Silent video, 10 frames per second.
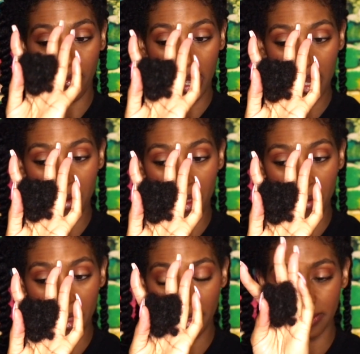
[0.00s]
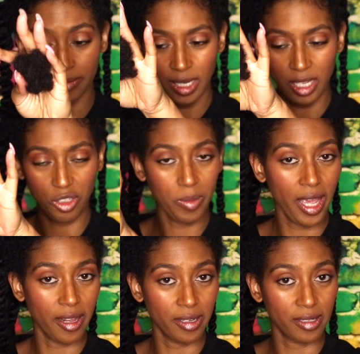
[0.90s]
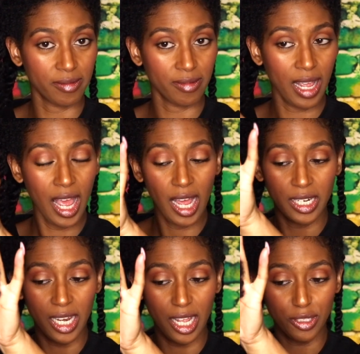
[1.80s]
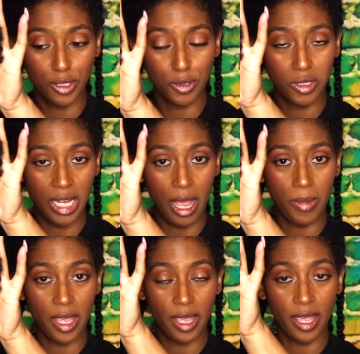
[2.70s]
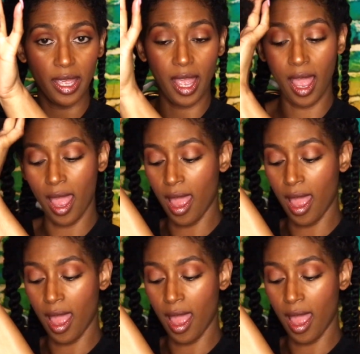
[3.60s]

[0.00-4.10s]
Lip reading: Right here, baby. Not too bad. Not too shabby.